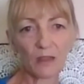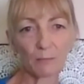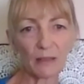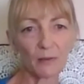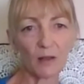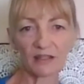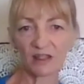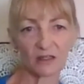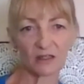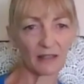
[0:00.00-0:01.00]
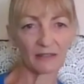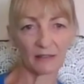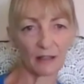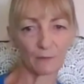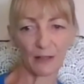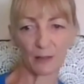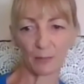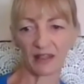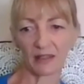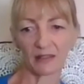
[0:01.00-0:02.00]
People like Jeanette there at Free to
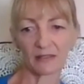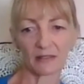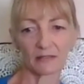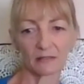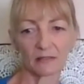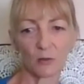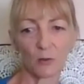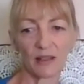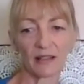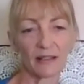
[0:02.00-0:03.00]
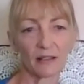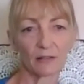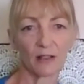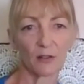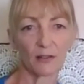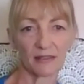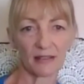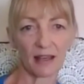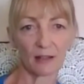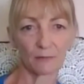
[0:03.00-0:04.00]
Be Kids, and Cornelia and her
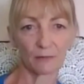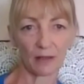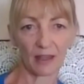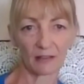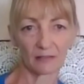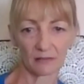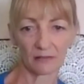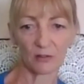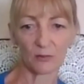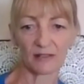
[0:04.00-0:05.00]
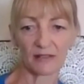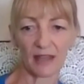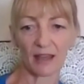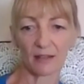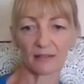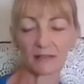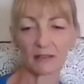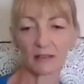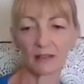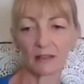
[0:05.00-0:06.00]
staff at Dorcas House.
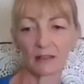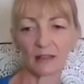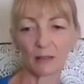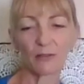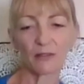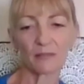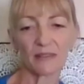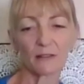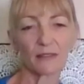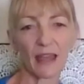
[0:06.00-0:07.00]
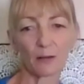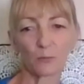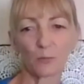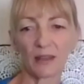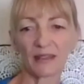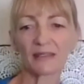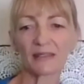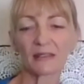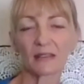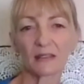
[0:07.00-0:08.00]
And they put themselves at
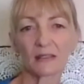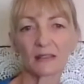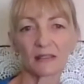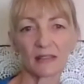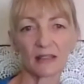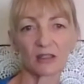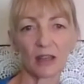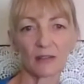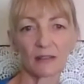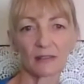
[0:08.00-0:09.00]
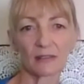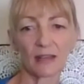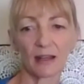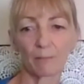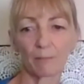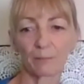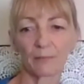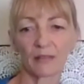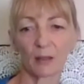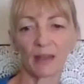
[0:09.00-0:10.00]
risk to teach others
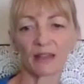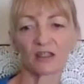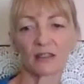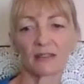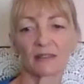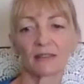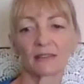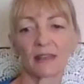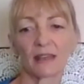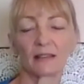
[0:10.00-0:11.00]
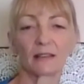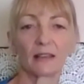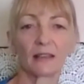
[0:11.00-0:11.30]
about Jesus and